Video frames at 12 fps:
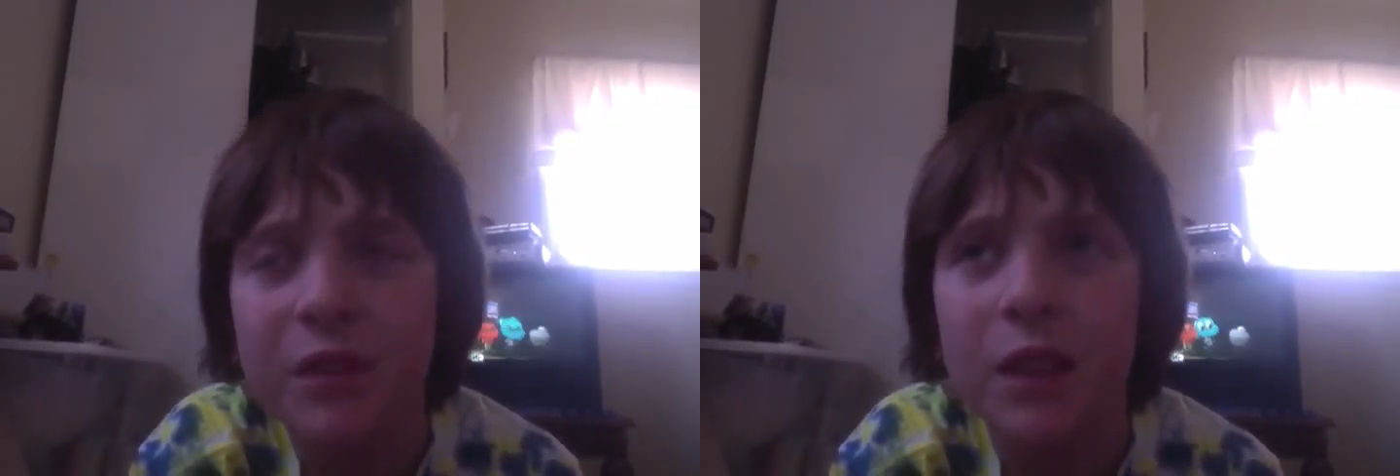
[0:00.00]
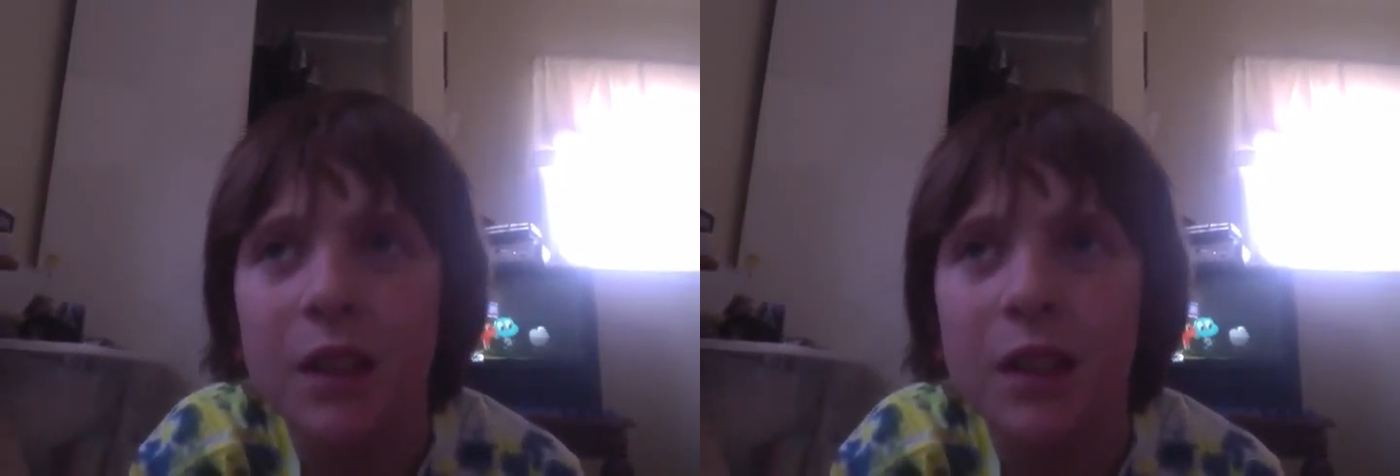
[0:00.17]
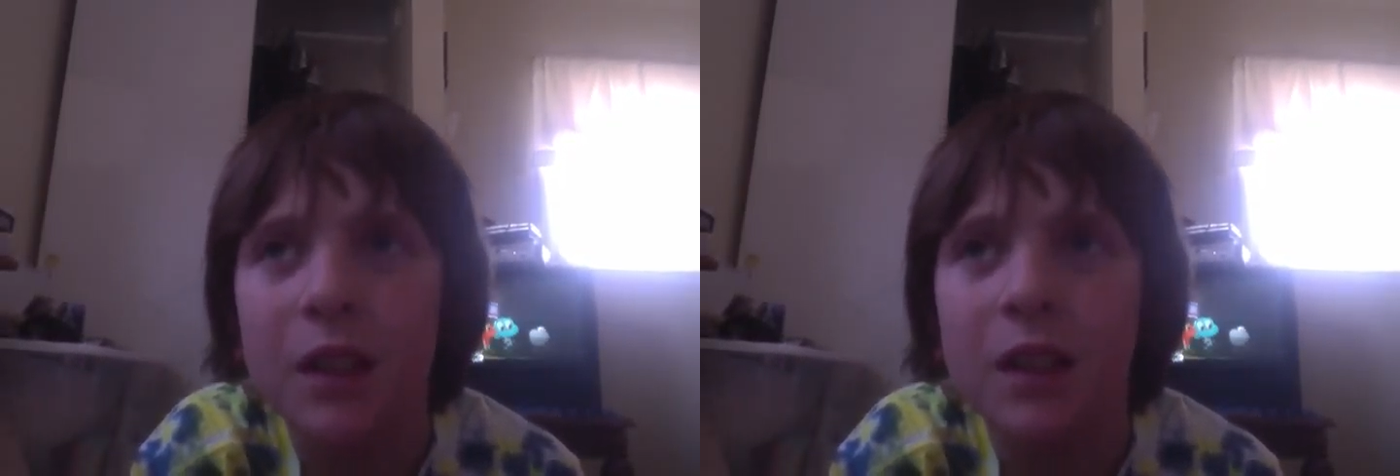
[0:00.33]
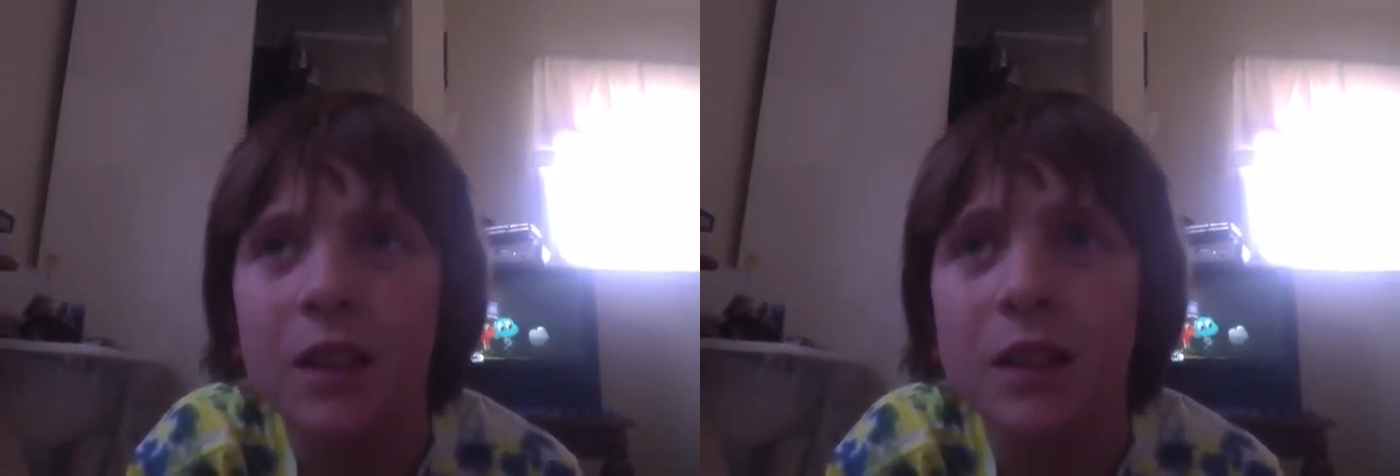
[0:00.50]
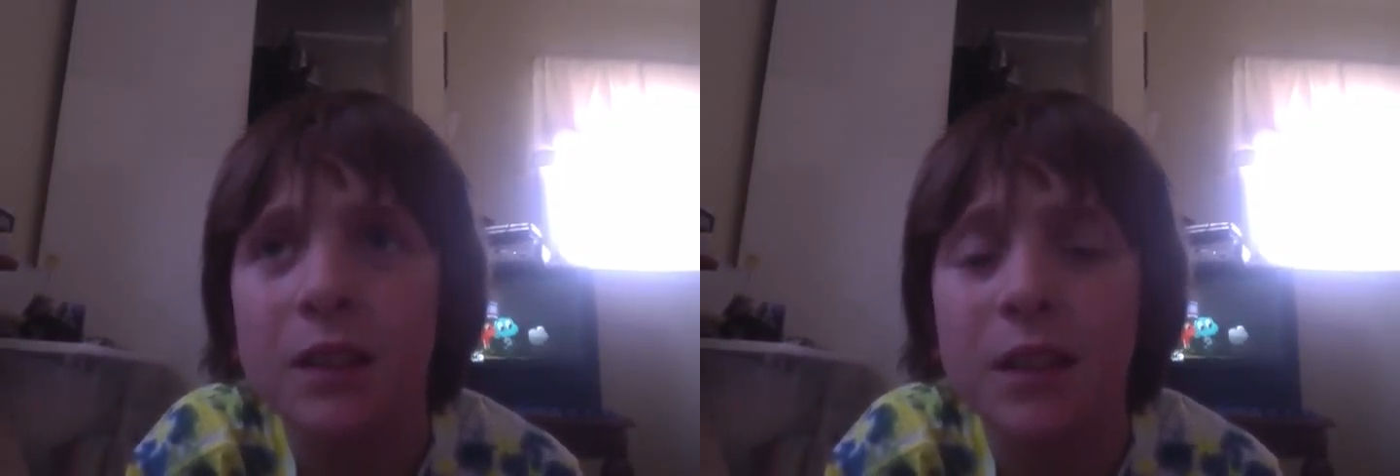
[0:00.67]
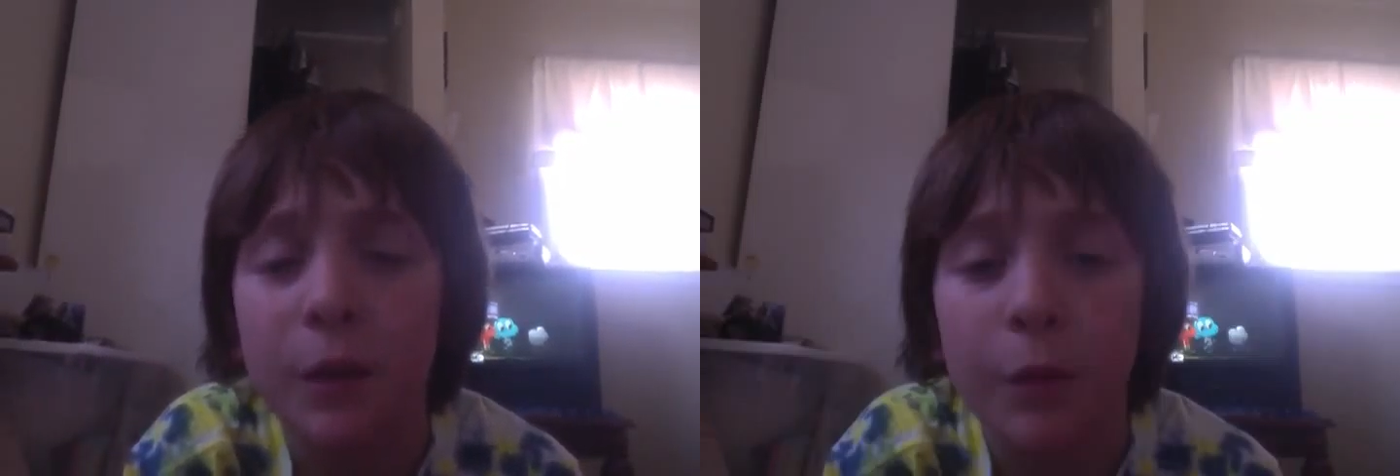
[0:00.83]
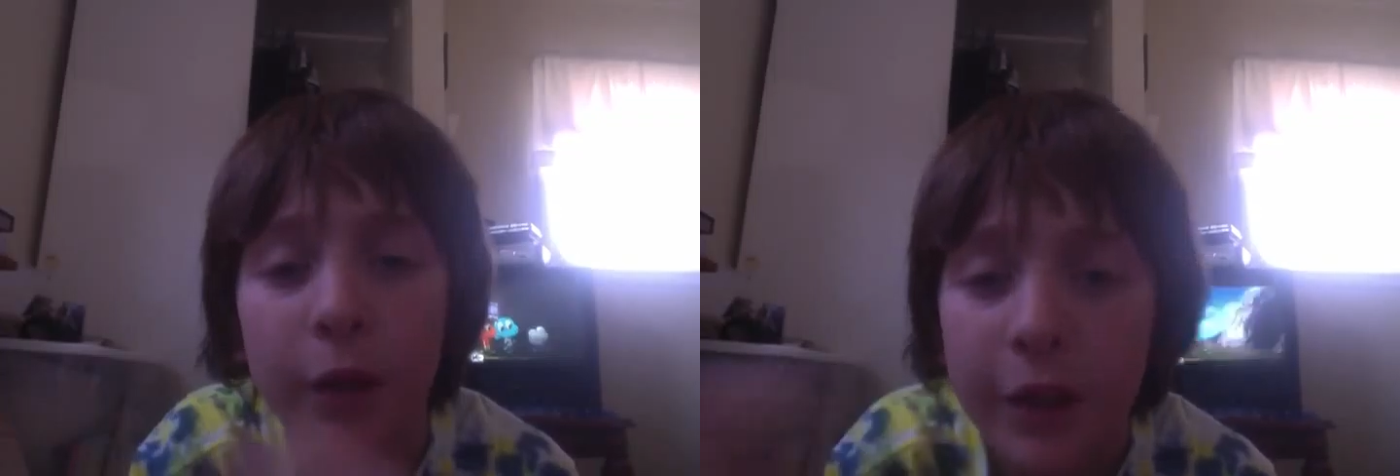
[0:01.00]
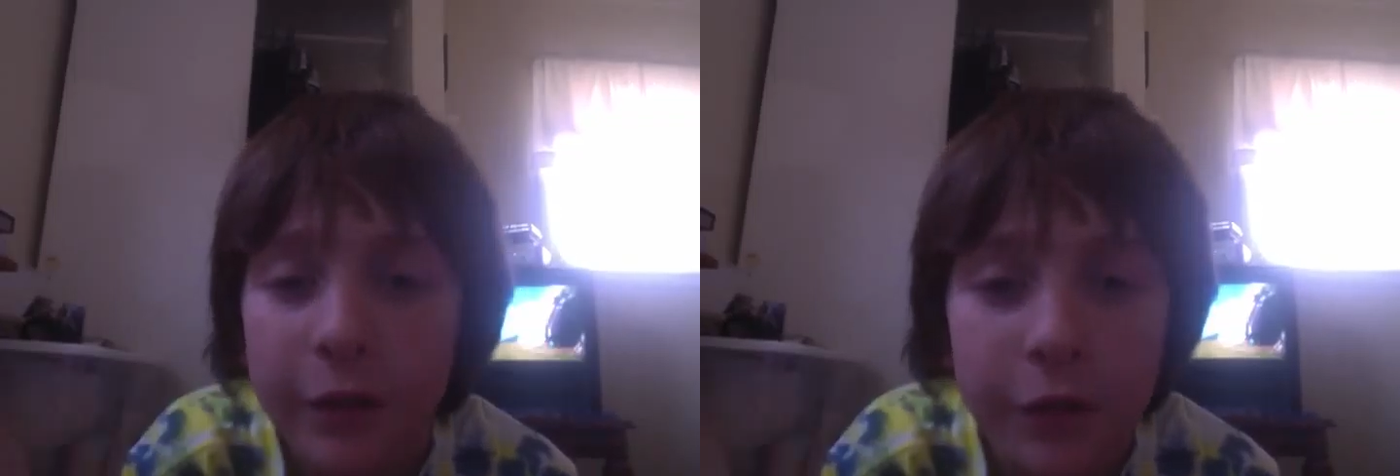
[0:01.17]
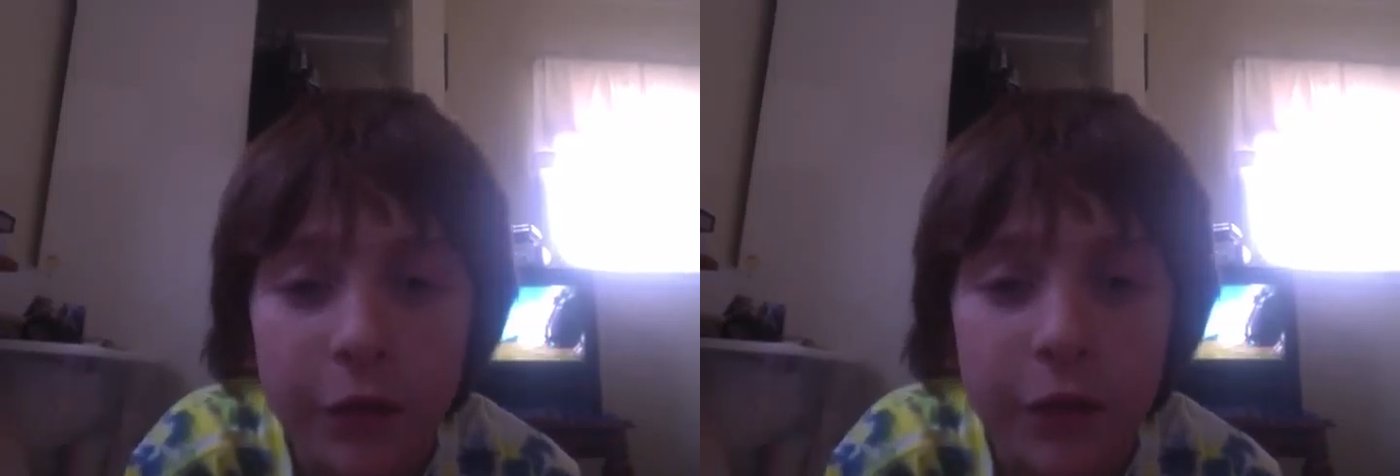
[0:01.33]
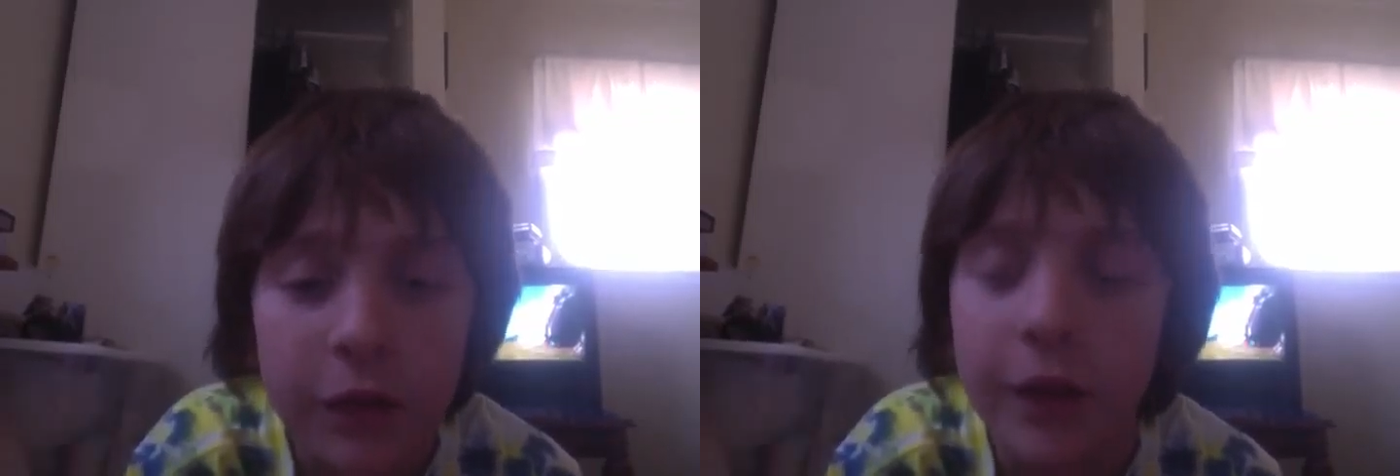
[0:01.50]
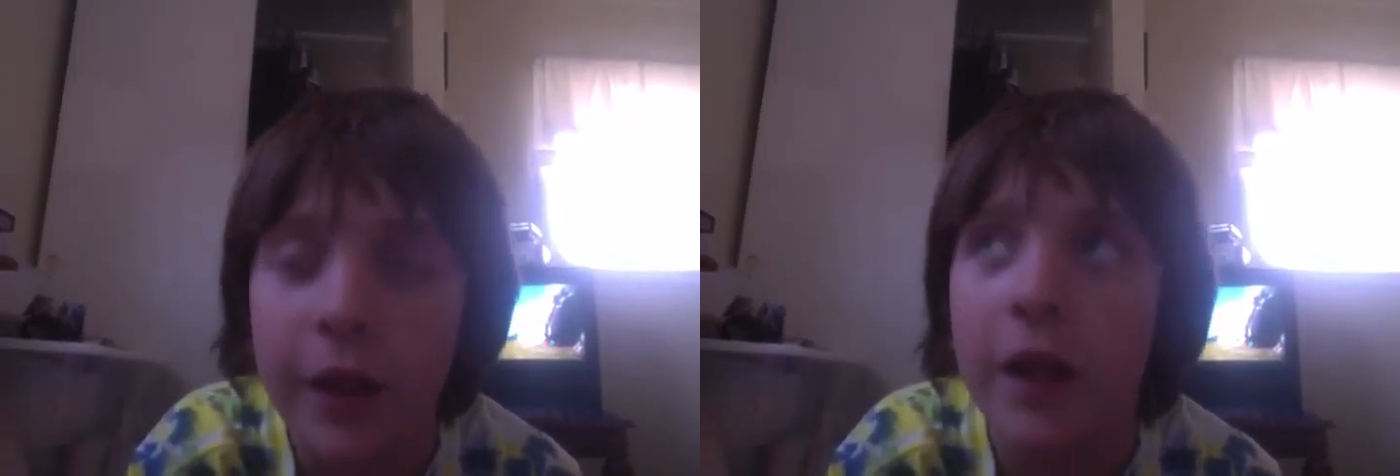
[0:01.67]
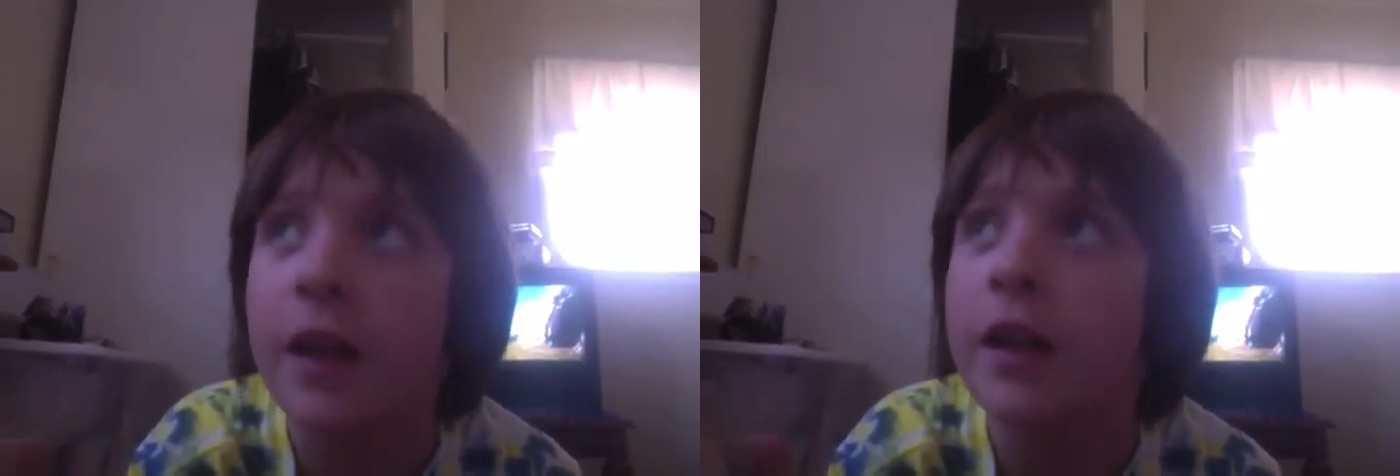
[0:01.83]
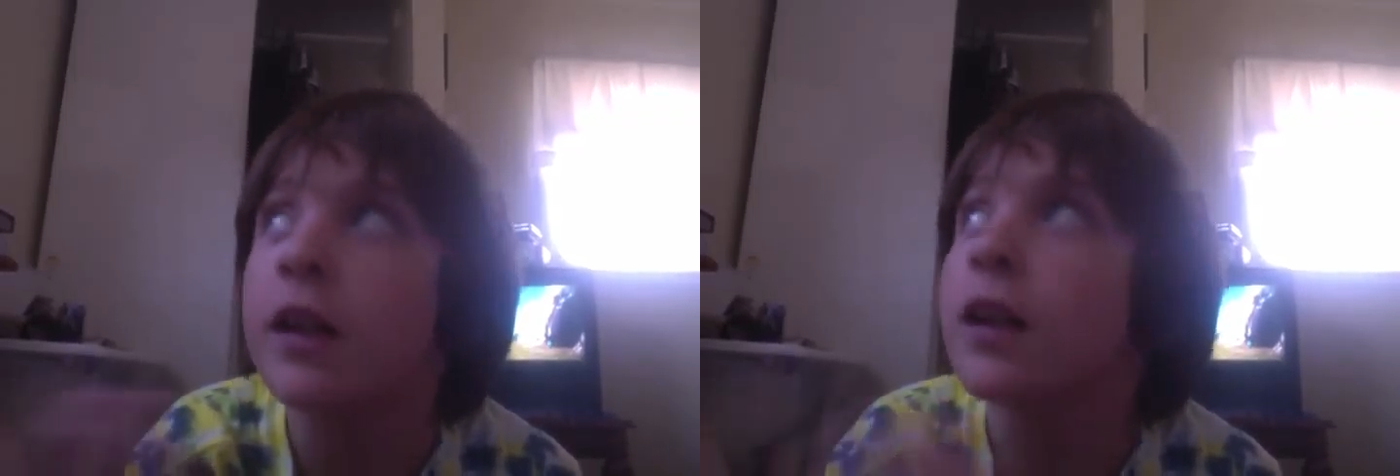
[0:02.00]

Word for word: uh, it's a wonderful day